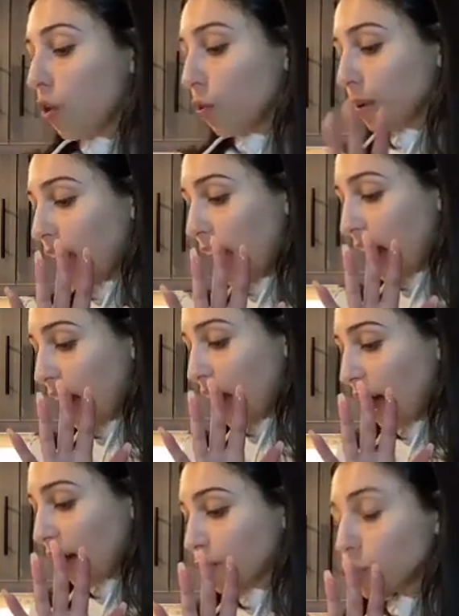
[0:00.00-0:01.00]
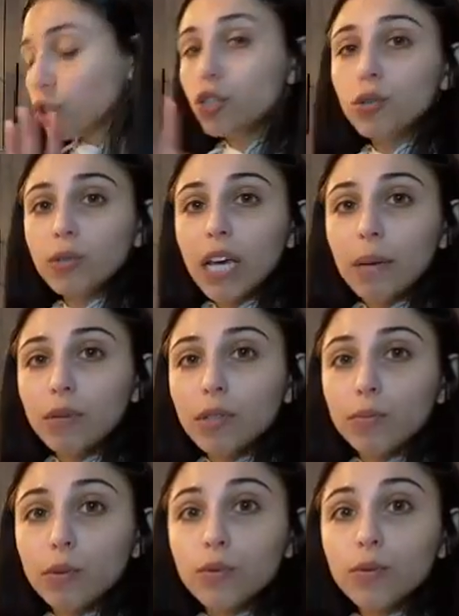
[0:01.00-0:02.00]
We have 2
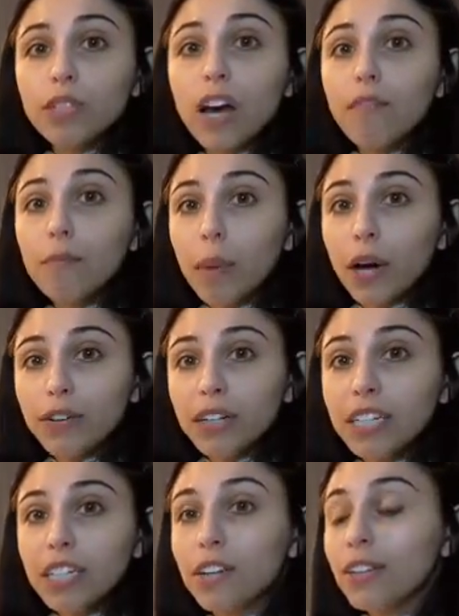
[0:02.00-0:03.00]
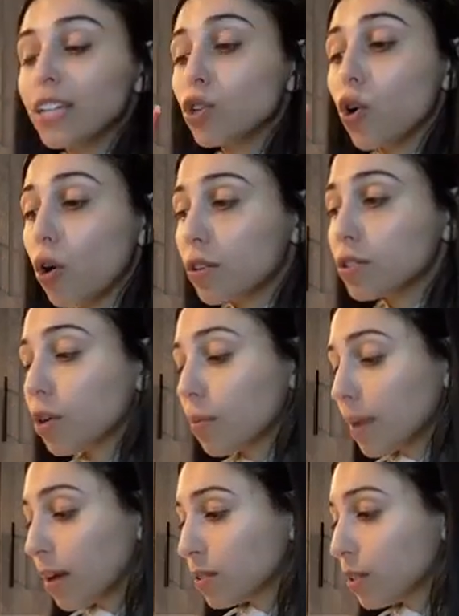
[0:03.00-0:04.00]
tablespoons of butter in here that's also
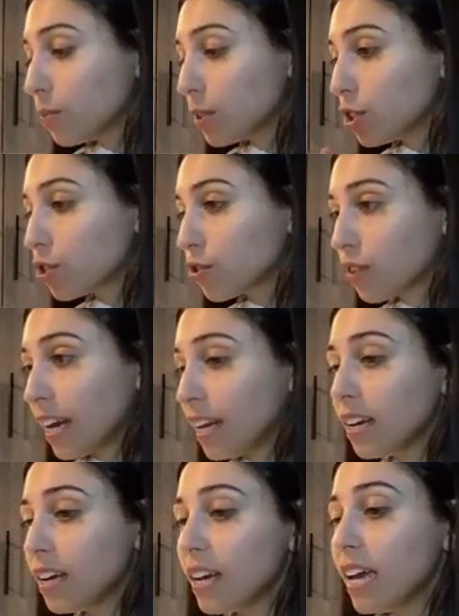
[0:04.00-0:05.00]
melted, which is great.